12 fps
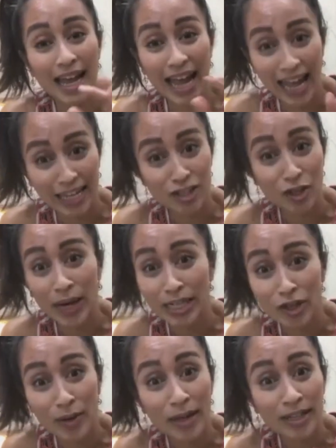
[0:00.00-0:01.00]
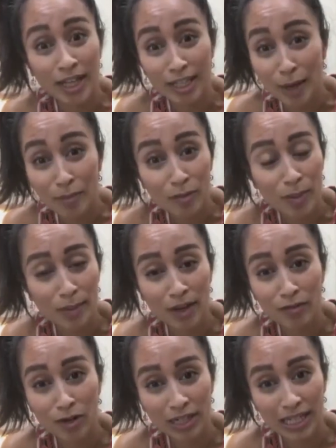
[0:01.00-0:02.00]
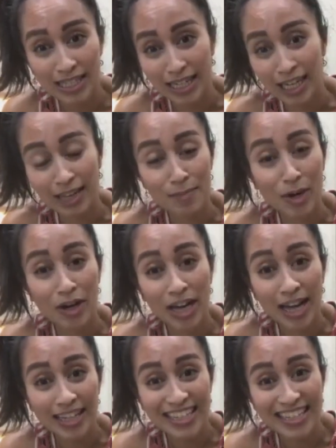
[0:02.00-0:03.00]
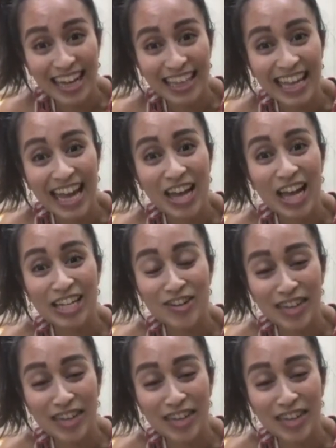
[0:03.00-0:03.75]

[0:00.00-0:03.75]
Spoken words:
And so I know a number of people have already done it. Mariana's done that. I know